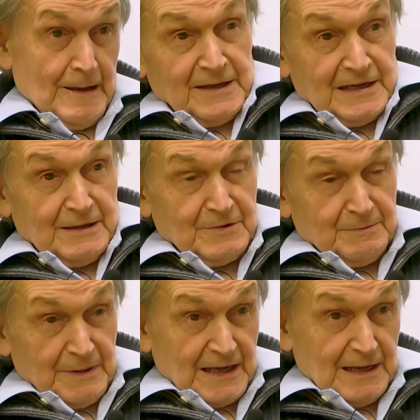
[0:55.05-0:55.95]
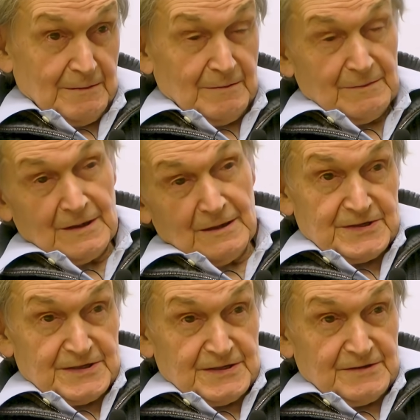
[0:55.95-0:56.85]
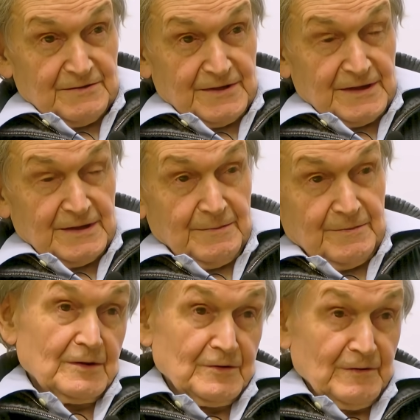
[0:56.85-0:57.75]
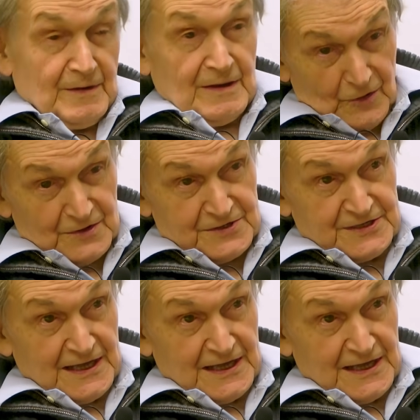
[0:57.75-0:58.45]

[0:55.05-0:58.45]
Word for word: and he became uh, president of the Royal